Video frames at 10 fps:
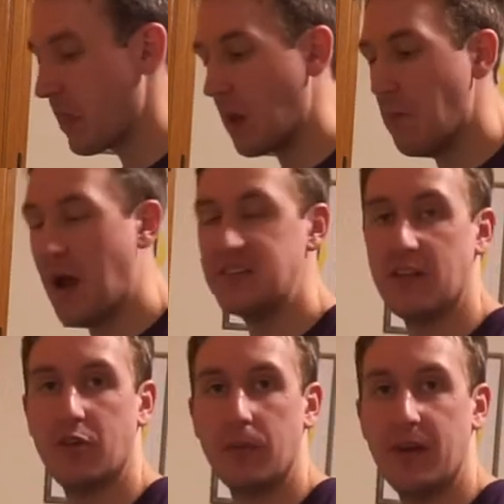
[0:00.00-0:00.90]
Minus
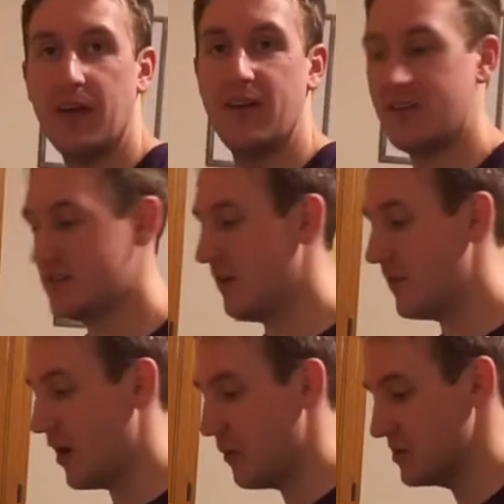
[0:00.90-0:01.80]
that little bit of stuff
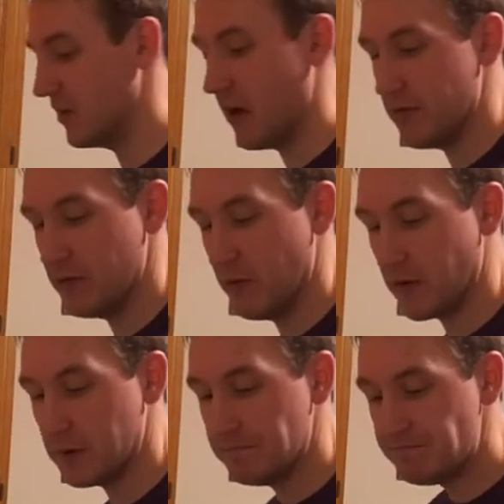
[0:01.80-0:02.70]
that I always look up
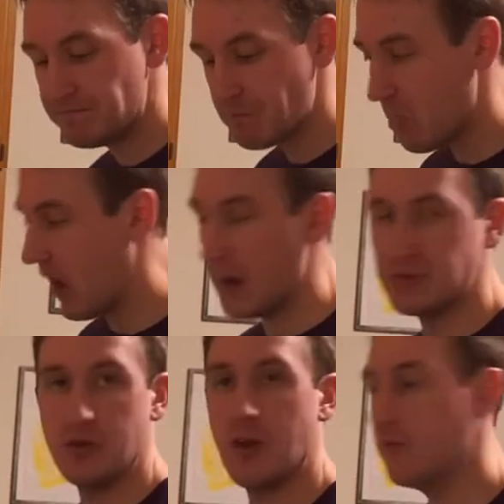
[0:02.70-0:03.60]
before. I
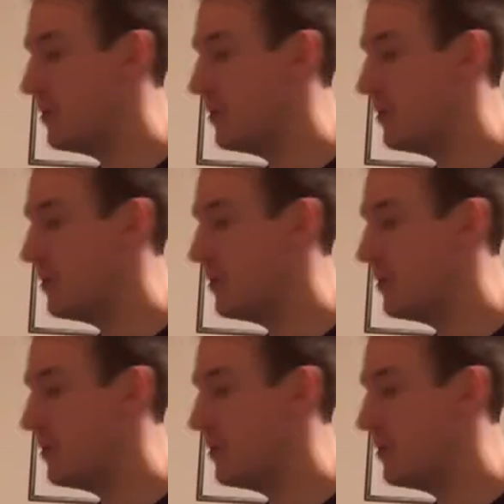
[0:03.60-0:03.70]
absolutely love